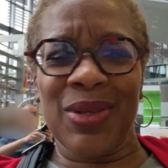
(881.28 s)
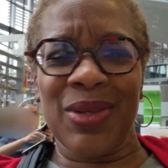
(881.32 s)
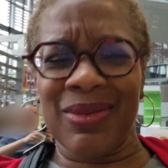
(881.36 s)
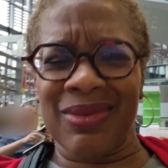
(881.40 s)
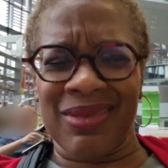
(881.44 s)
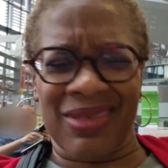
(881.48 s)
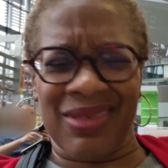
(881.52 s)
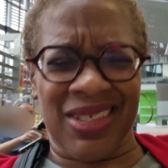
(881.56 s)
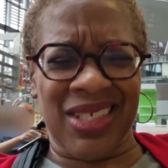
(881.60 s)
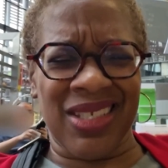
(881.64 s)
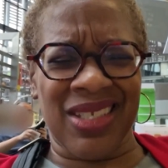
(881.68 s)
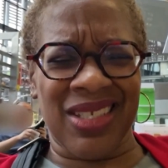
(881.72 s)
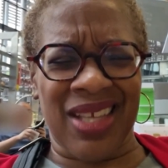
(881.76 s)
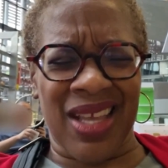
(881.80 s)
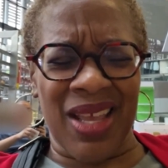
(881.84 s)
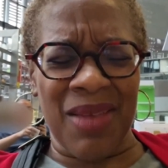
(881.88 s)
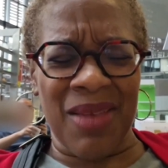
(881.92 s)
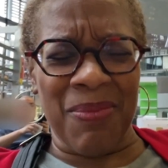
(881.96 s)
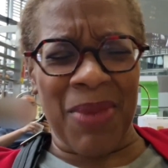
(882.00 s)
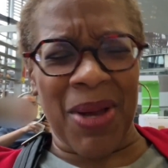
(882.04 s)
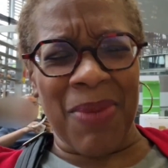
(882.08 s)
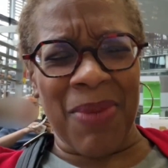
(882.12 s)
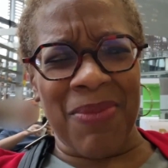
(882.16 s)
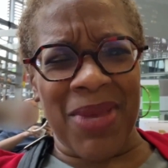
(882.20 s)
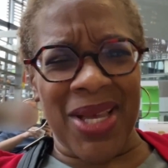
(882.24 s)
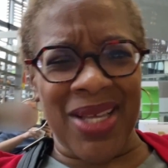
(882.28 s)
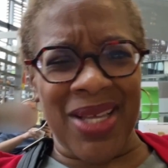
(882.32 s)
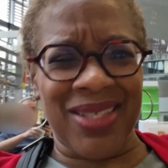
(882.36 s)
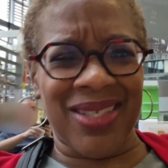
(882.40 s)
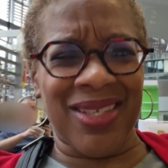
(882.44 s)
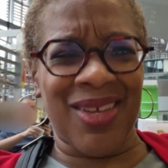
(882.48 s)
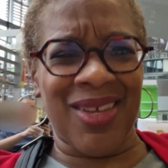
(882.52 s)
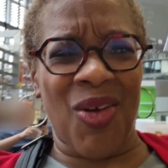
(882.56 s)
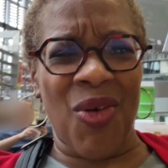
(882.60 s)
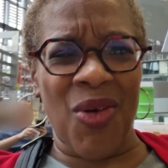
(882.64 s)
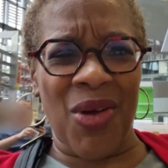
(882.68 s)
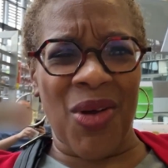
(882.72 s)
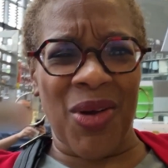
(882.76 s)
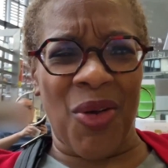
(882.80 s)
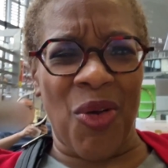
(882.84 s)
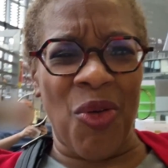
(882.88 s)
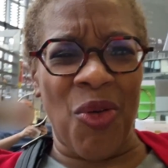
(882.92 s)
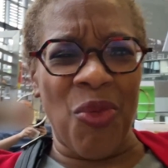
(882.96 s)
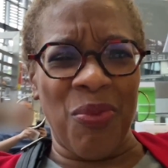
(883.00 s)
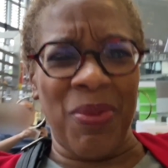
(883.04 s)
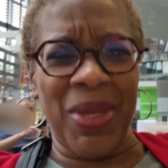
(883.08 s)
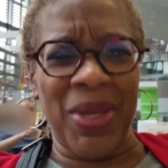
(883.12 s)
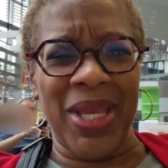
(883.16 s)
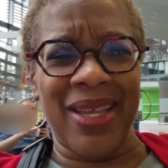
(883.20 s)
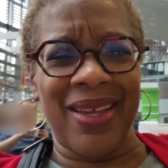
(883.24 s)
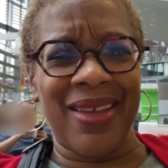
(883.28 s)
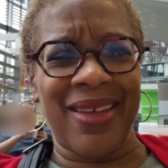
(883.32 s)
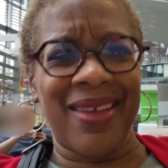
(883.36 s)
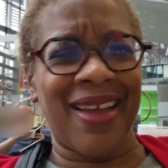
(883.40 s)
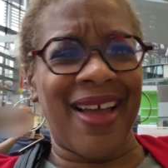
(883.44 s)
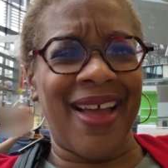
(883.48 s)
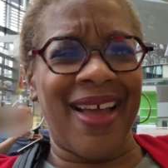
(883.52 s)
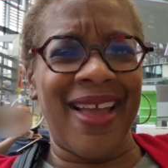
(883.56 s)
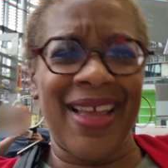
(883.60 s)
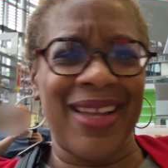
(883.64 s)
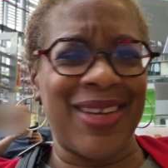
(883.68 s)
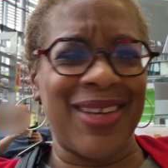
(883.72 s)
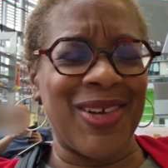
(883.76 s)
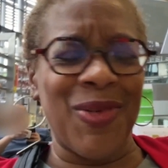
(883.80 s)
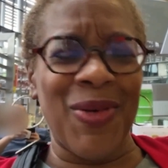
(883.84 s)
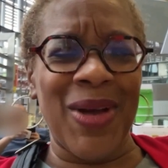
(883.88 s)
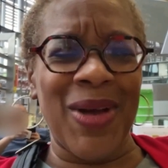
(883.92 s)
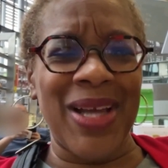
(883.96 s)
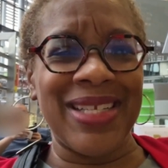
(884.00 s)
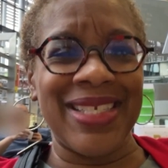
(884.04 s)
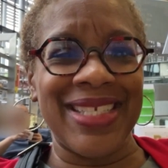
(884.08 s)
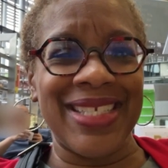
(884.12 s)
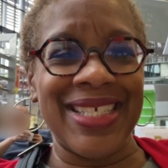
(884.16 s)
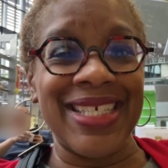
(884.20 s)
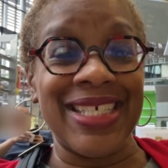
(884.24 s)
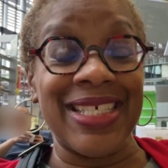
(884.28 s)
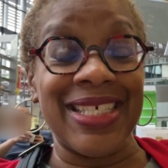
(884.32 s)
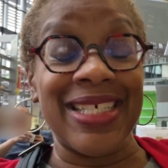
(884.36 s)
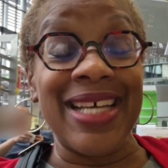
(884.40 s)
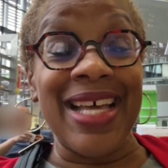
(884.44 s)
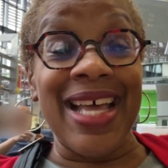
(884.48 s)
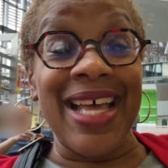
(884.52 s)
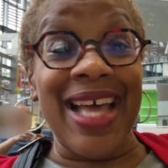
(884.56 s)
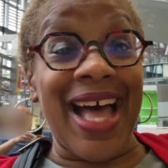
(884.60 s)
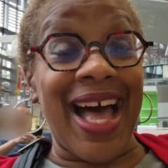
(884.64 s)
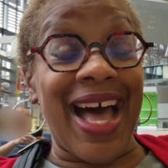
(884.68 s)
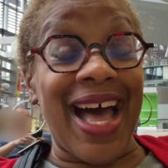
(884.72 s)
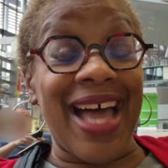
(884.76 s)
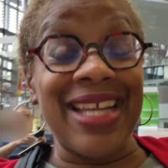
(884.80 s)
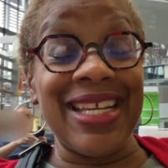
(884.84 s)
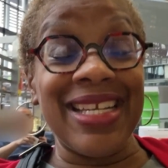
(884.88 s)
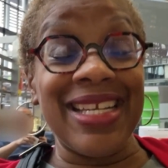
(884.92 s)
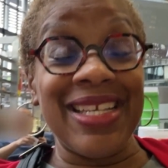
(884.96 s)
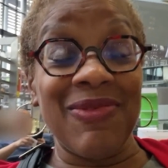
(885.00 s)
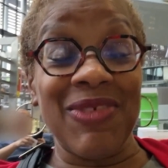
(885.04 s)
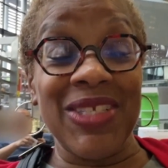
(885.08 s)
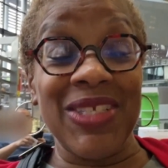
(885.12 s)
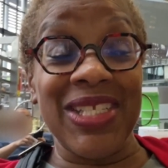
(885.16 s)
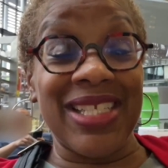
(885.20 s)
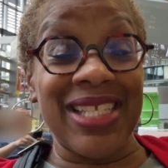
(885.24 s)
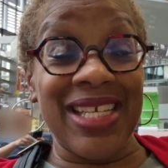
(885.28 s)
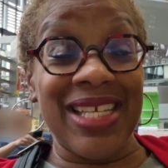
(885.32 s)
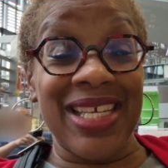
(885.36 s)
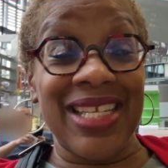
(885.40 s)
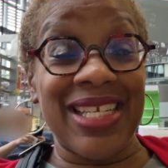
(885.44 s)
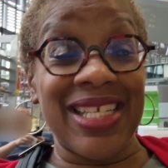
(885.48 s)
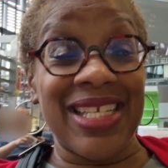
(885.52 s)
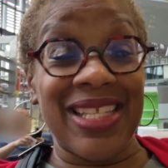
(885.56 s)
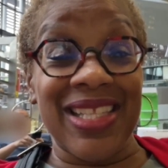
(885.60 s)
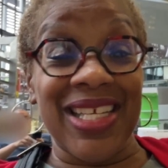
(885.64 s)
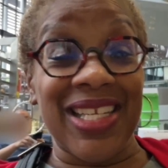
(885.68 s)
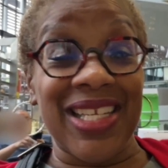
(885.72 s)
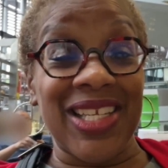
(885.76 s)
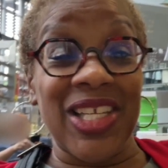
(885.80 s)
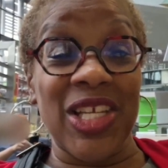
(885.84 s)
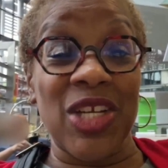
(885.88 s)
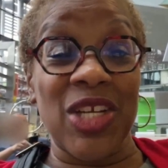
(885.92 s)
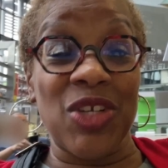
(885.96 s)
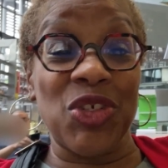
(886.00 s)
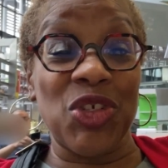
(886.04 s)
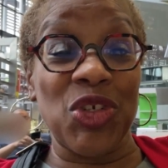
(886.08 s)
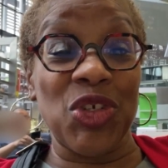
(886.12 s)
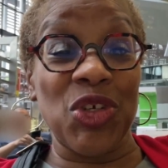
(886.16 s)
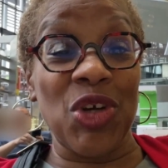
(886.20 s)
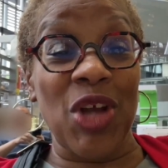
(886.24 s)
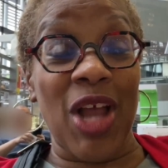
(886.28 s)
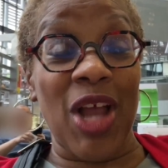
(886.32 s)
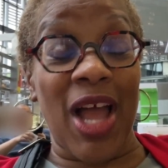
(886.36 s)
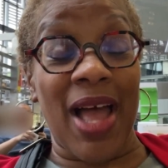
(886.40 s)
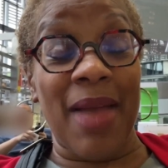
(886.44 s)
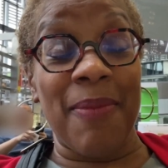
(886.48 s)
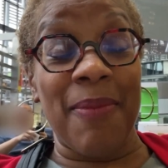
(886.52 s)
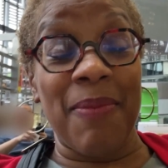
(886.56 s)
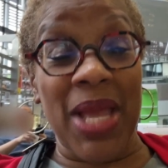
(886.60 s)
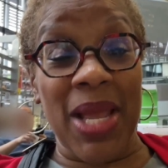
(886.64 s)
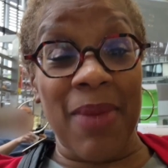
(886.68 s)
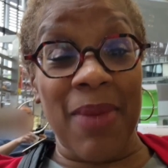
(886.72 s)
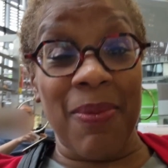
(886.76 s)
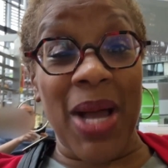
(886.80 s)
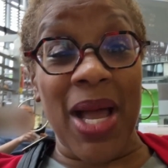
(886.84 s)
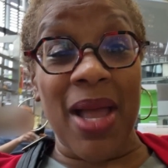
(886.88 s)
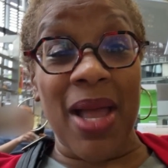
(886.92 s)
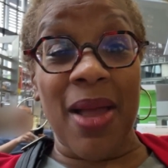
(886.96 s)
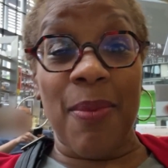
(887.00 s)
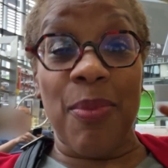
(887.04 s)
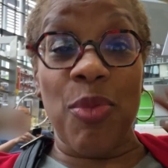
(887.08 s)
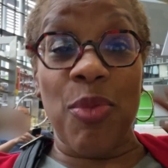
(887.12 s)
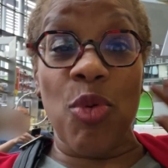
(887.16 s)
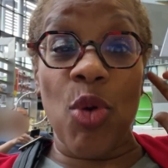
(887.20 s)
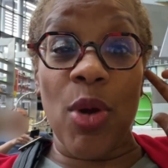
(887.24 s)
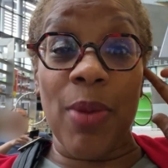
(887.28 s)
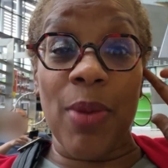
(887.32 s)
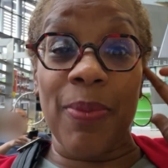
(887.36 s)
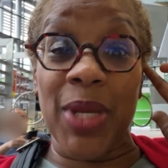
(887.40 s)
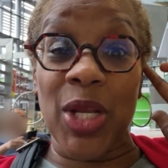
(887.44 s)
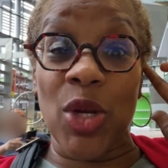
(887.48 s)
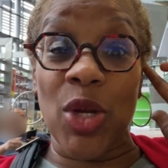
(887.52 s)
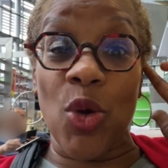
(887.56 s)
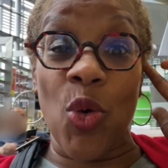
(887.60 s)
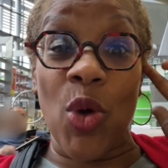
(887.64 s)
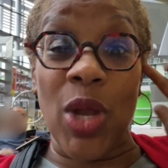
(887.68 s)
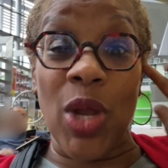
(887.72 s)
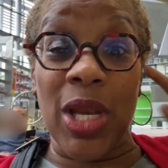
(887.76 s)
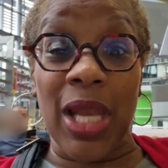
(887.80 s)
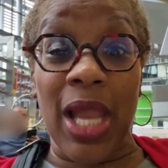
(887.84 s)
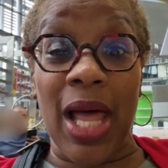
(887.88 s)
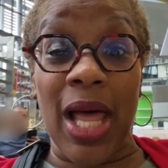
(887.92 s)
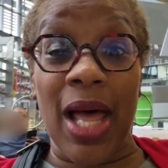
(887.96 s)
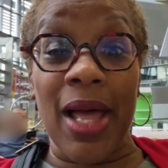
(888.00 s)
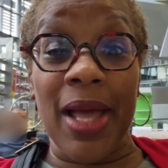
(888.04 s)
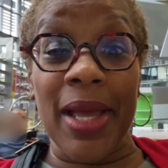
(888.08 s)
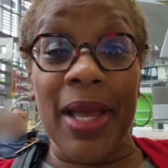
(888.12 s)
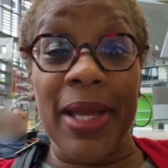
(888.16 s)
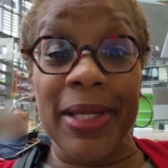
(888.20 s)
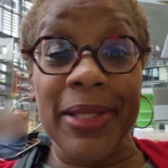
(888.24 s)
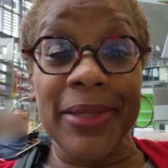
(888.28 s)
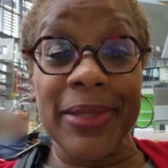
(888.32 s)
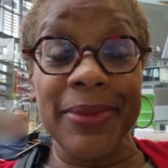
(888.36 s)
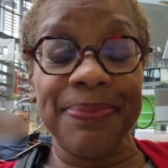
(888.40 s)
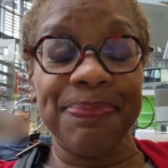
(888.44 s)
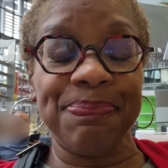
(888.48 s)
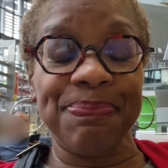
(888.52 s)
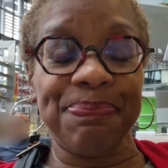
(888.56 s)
Just keep my MasterCard on me. I had no idea. I didn't even see it in the literature. I made my appointment online,